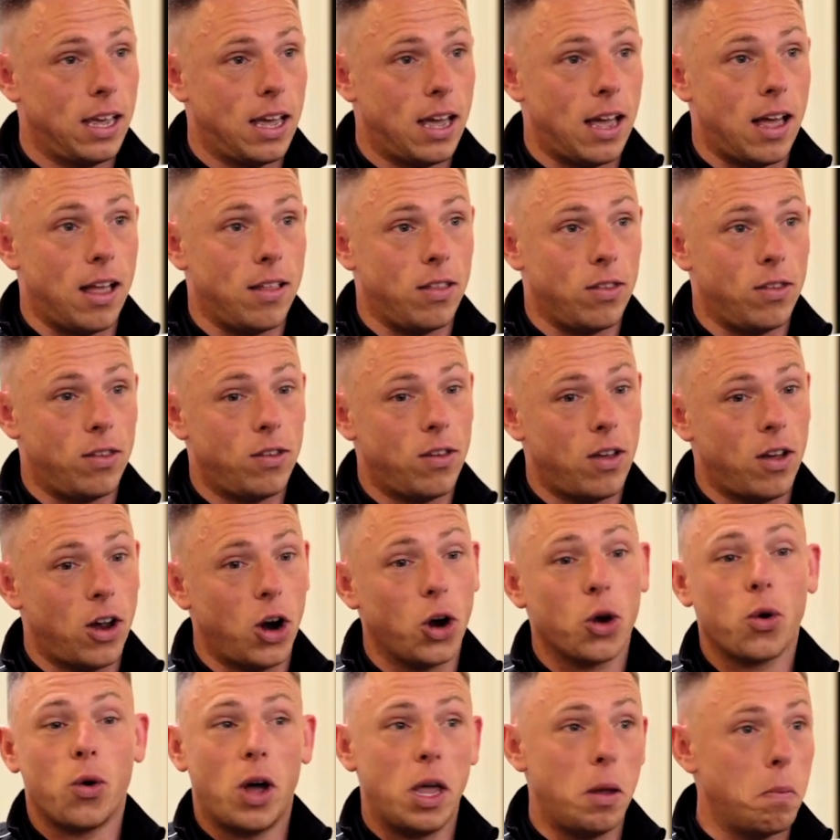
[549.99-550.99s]
and are
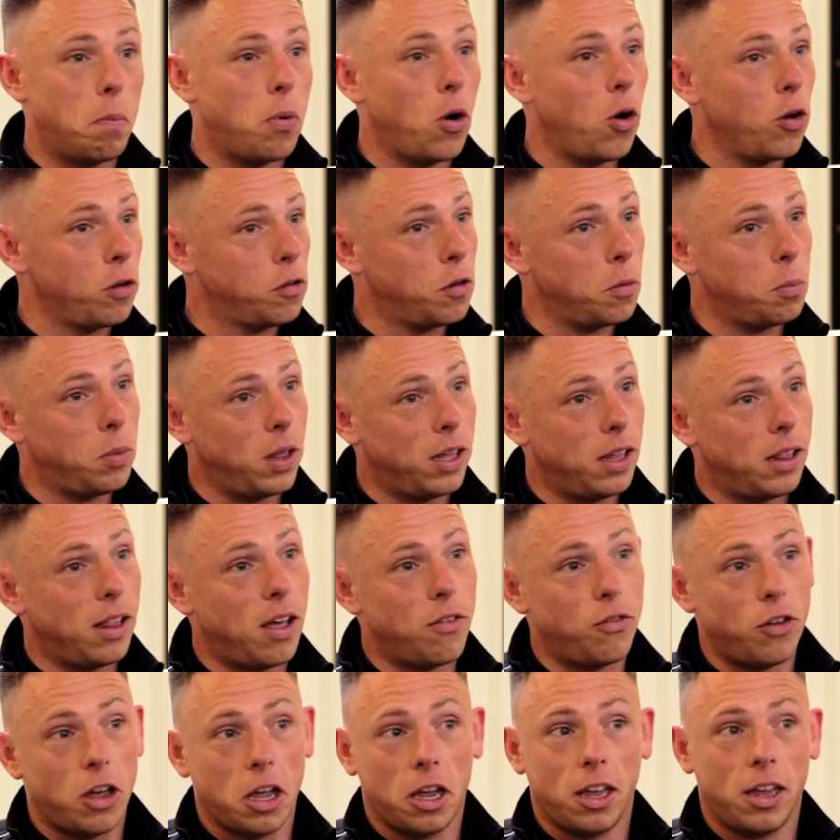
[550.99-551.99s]
quite possibly
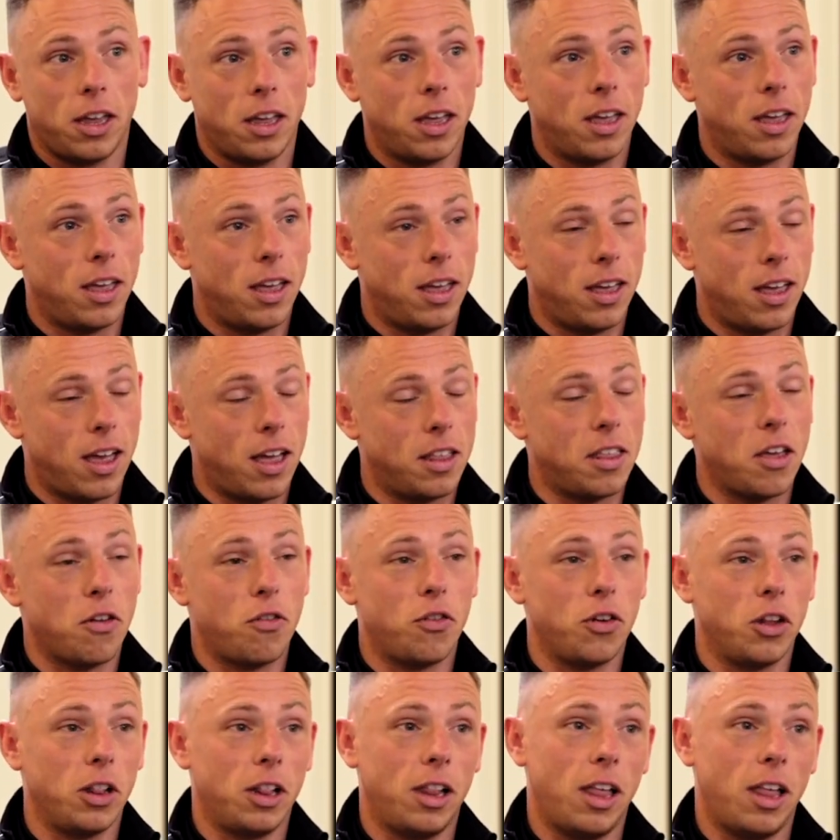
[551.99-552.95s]
living a different